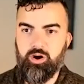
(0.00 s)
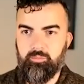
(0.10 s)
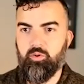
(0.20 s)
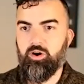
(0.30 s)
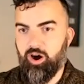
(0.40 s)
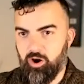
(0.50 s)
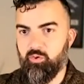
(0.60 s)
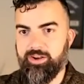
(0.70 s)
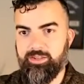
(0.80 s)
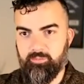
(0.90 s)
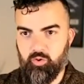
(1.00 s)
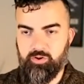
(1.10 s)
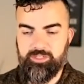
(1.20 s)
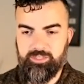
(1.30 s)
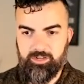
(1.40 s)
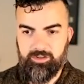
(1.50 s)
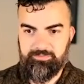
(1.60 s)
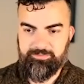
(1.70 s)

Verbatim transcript: are already more than enough.